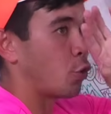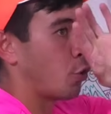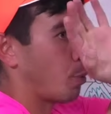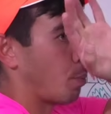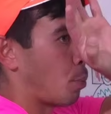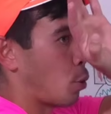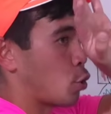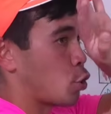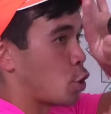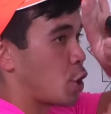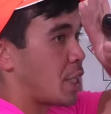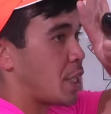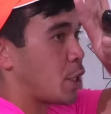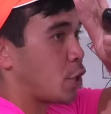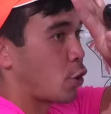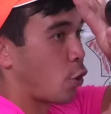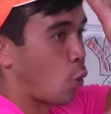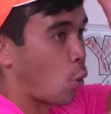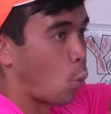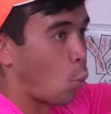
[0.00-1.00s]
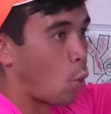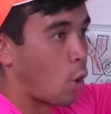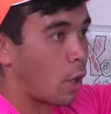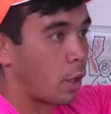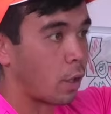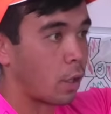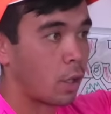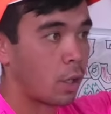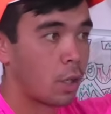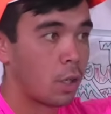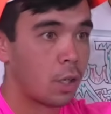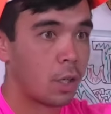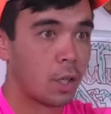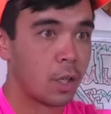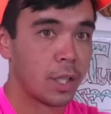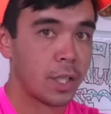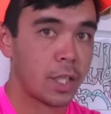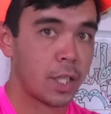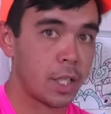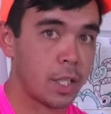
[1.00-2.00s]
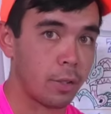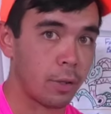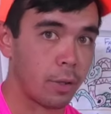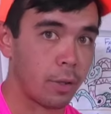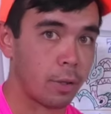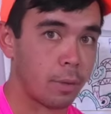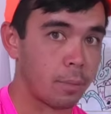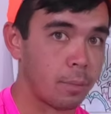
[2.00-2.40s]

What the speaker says: to push into the water here.